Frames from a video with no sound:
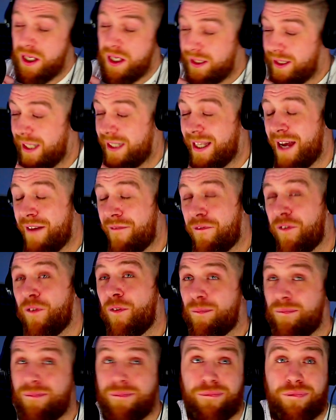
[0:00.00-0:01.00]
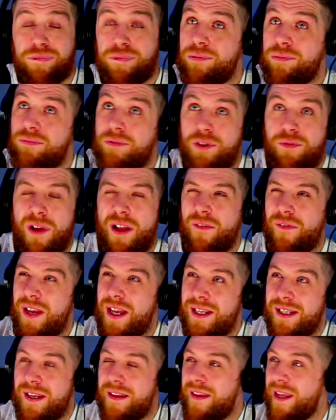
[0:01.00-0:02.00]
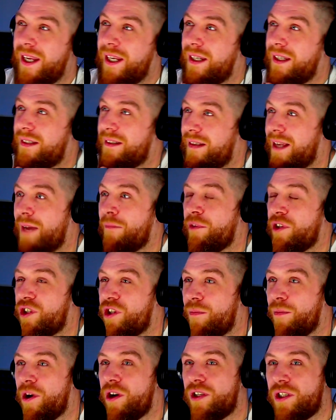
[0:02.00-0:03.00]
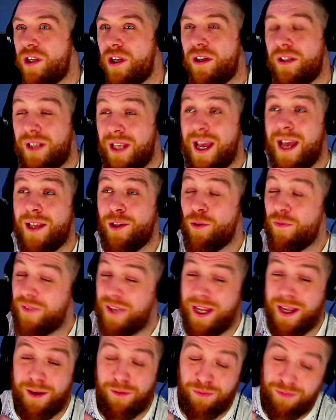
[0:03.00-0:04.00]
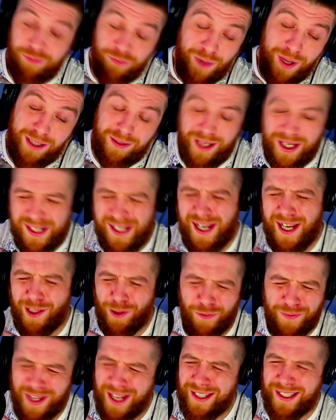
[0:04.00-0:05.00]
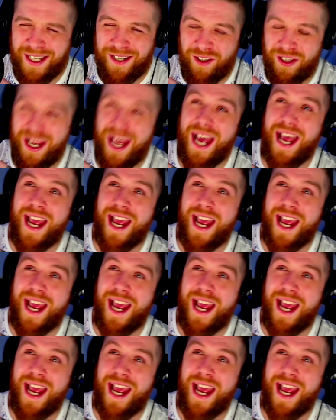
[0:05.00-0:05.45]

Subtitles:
Did that for 12 years, I think. Amateur boxer. Yeah, I loved it. I say I loved it. I didn't.